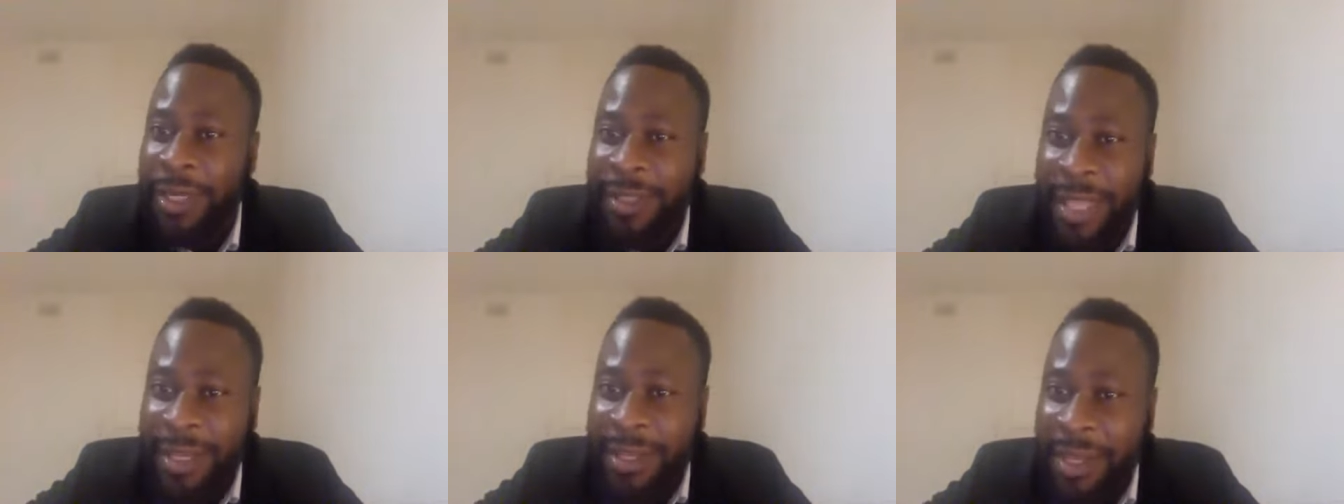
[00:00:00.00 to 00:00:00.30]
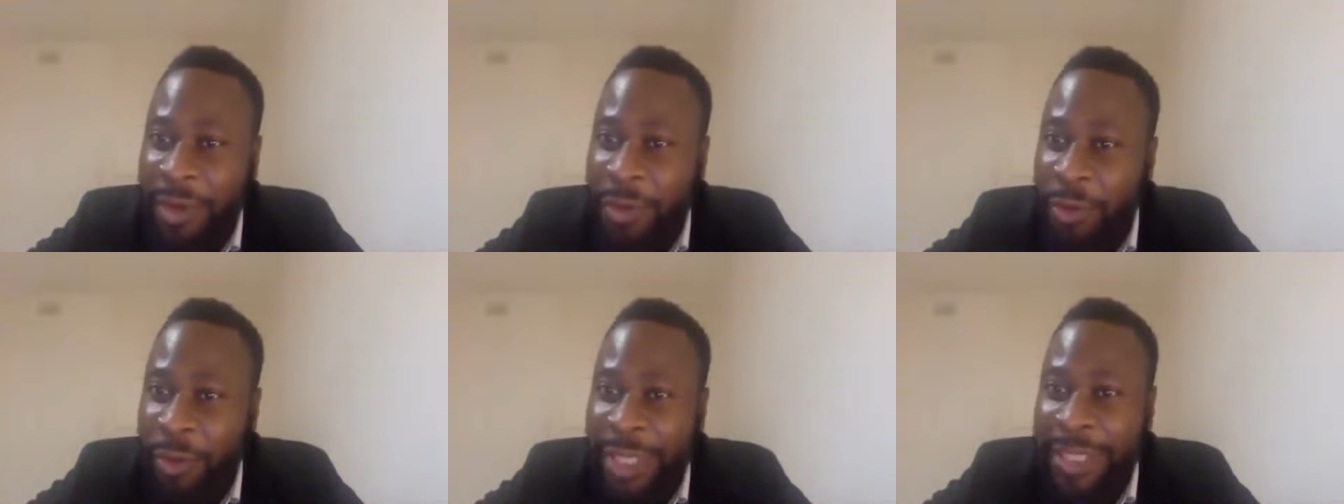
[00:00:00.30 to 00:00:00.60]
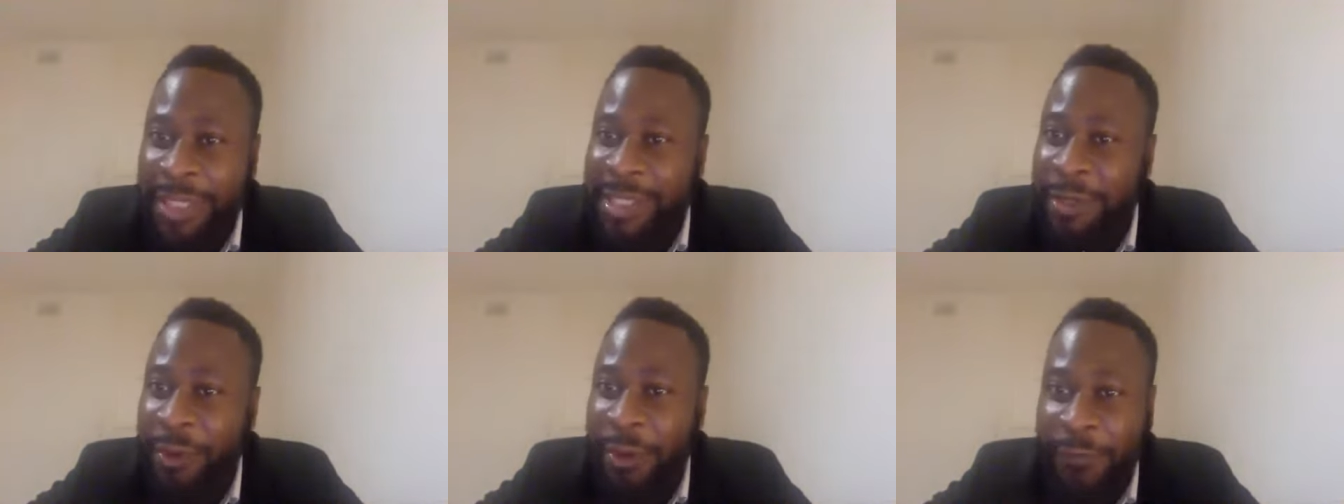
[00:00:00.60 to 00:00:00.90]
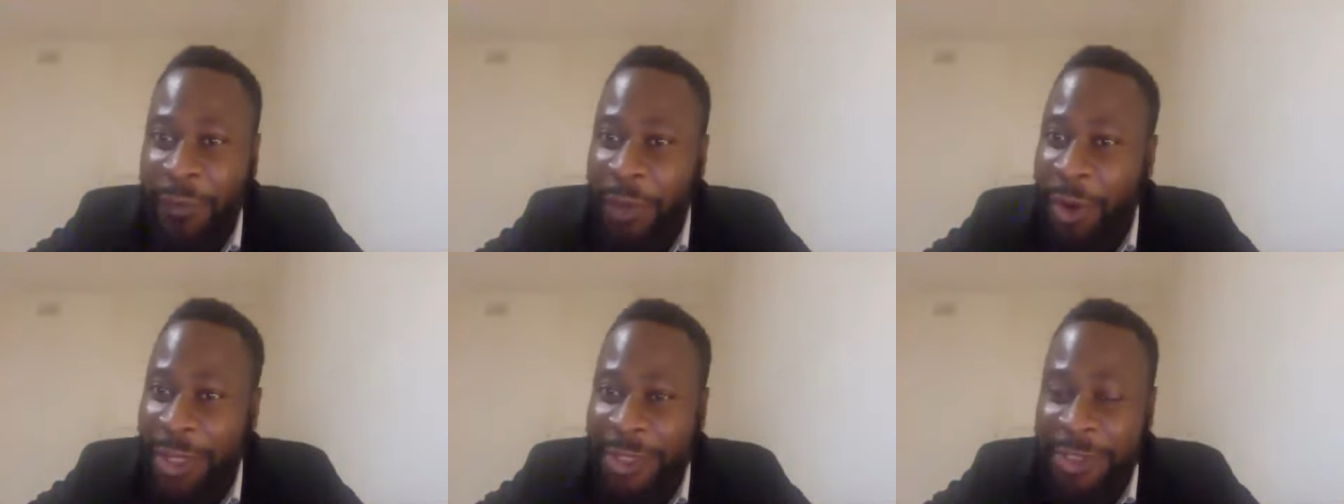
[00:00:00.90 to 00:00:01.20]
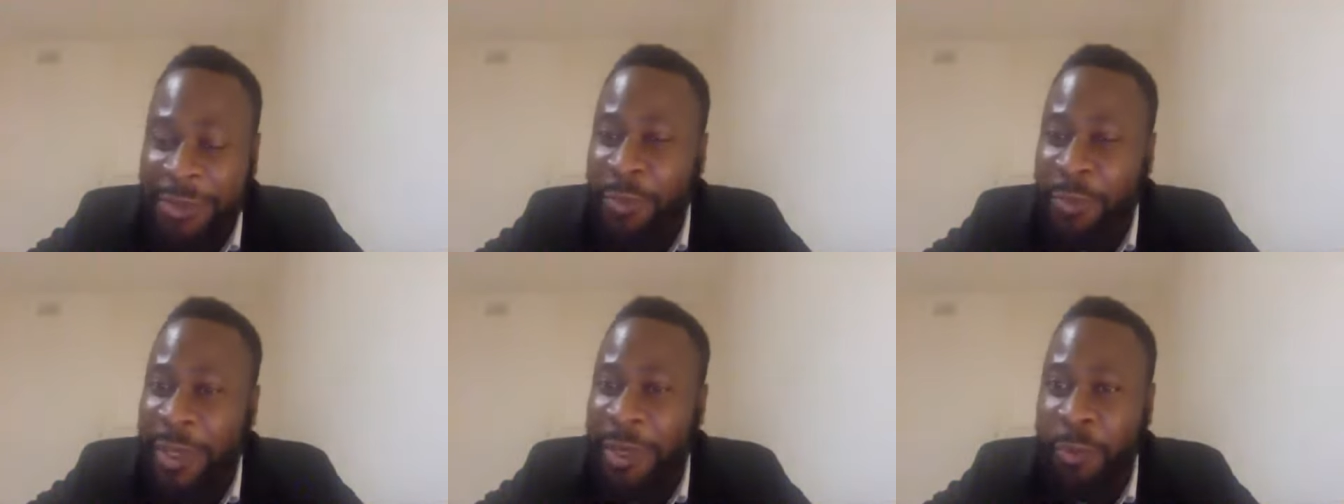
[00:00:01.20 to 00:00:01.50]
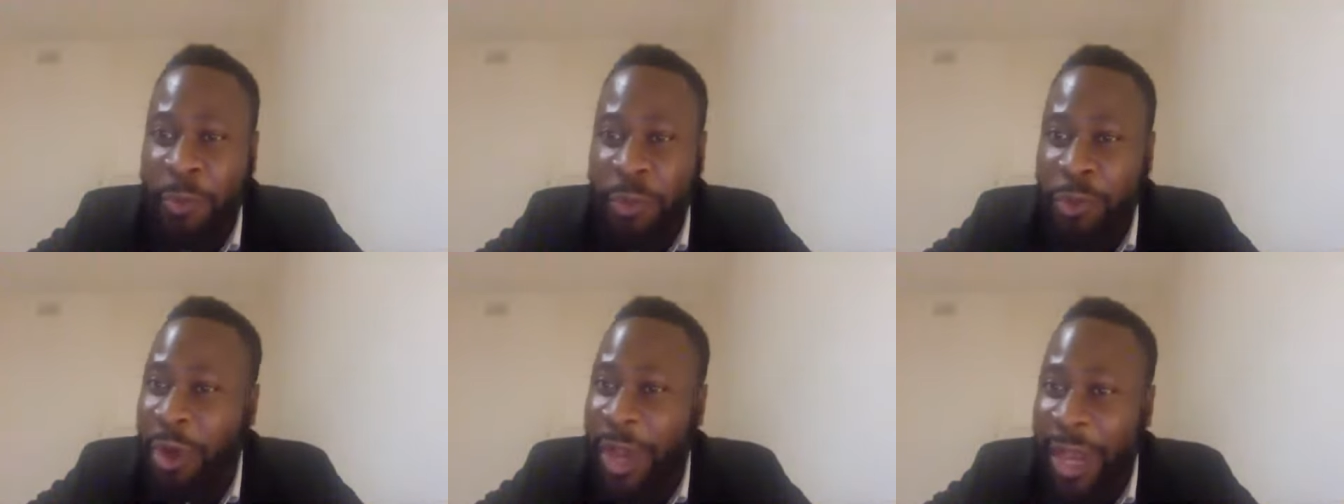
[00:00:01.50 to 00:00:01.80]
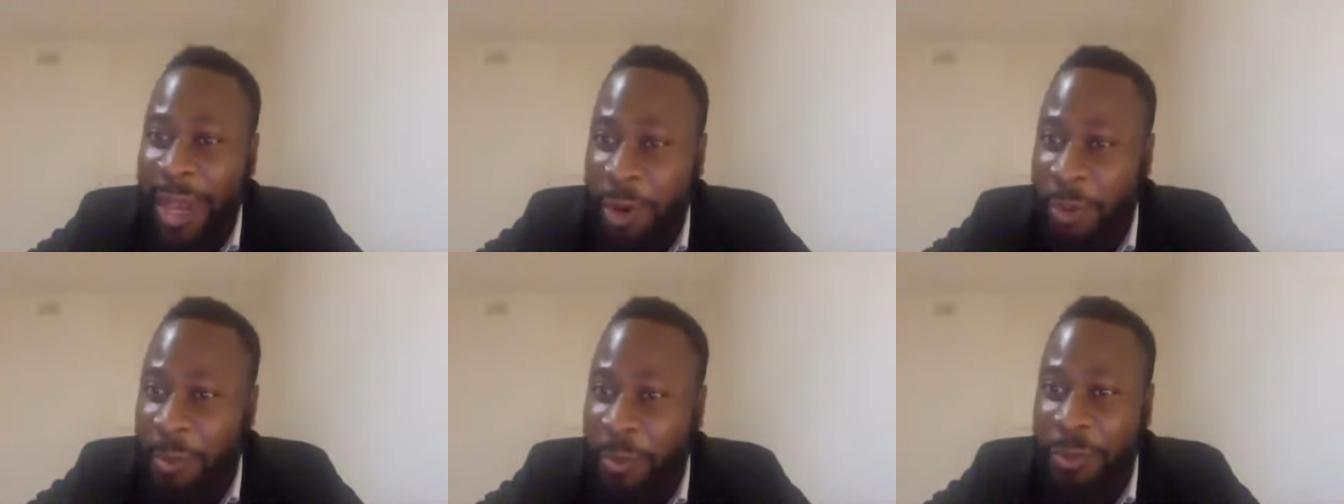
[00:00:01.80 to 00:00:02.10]
that the anointing of last week will
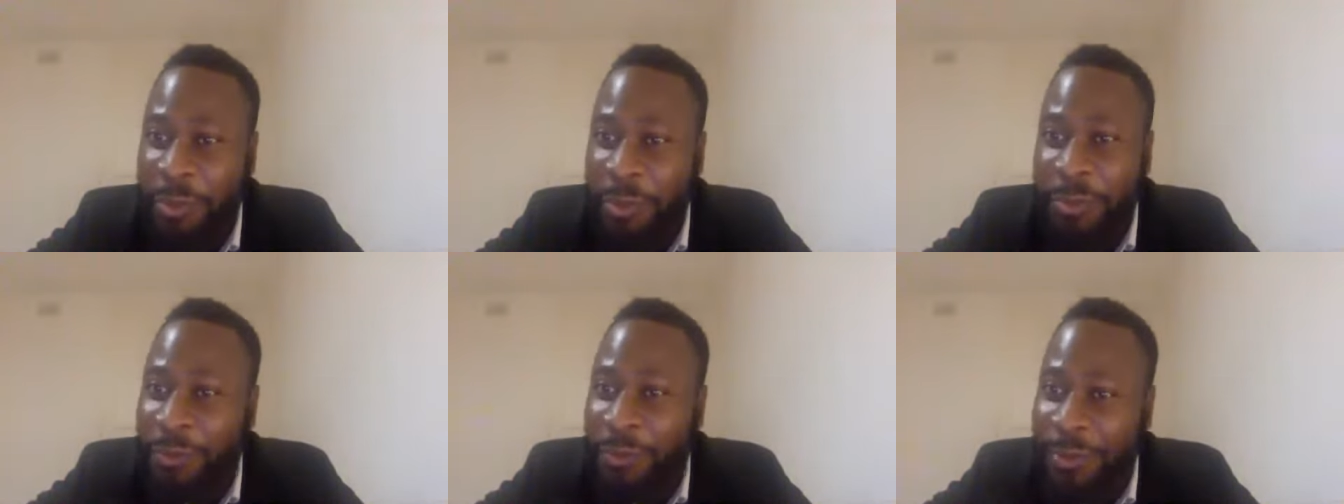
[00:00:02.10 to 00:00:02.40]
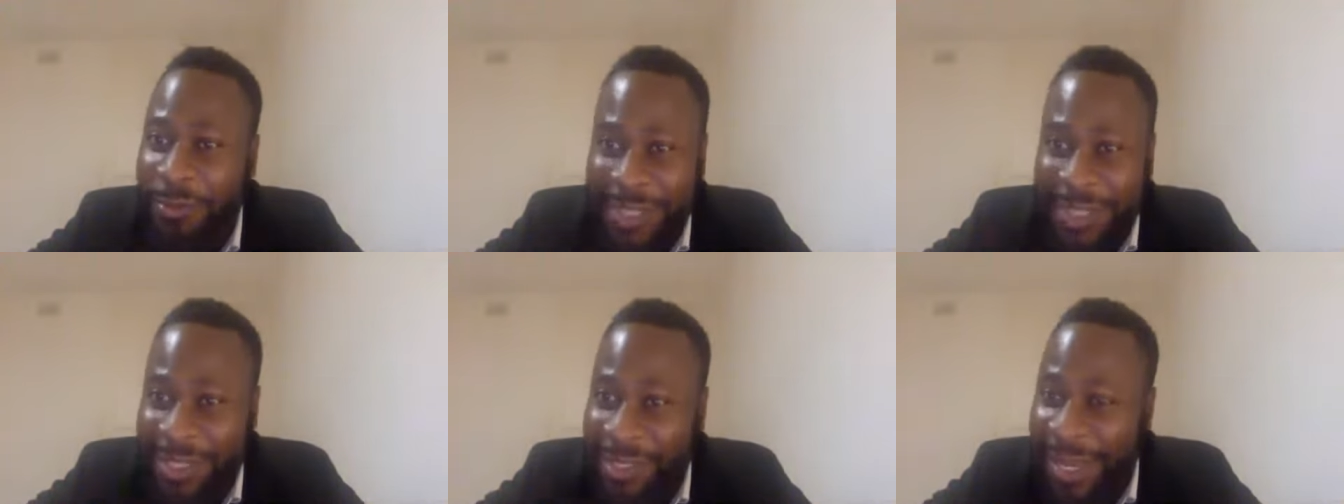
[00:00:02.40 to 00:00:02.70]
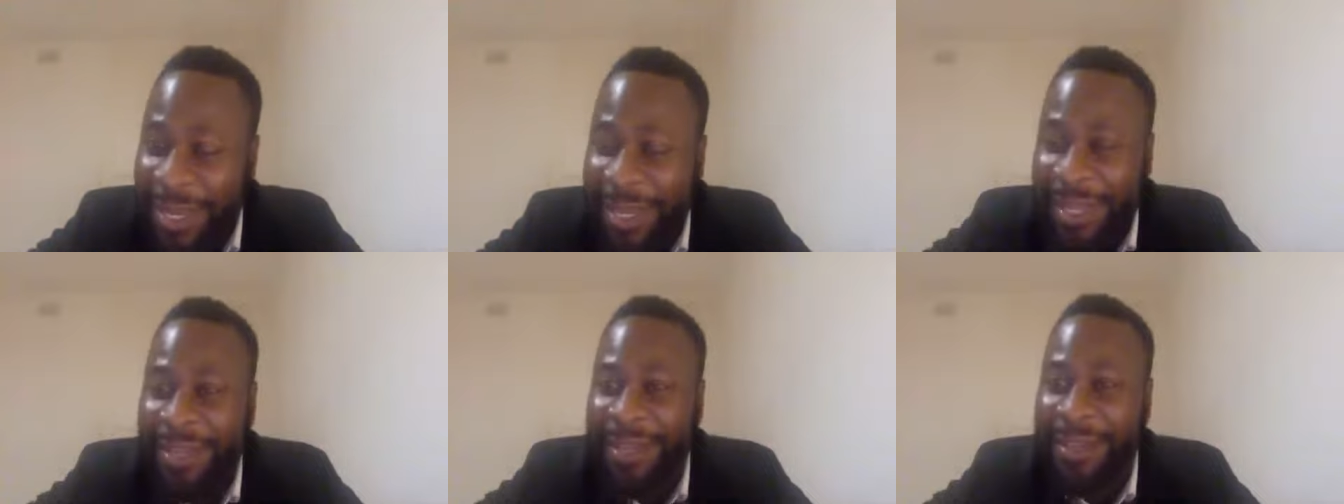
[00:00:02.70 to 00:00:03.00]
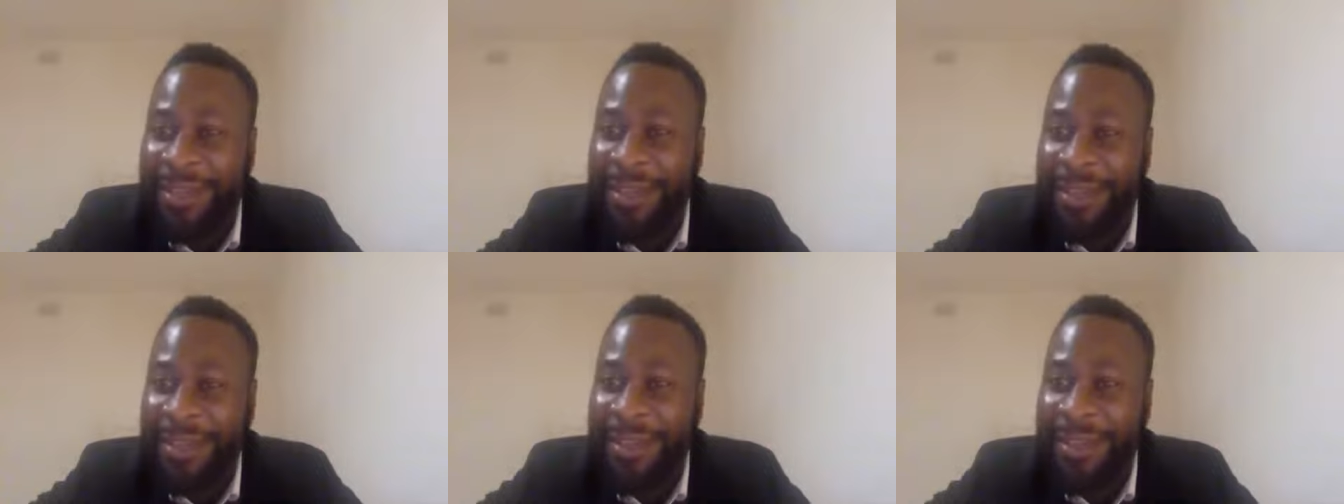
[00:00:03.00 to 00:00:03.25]
not help you today.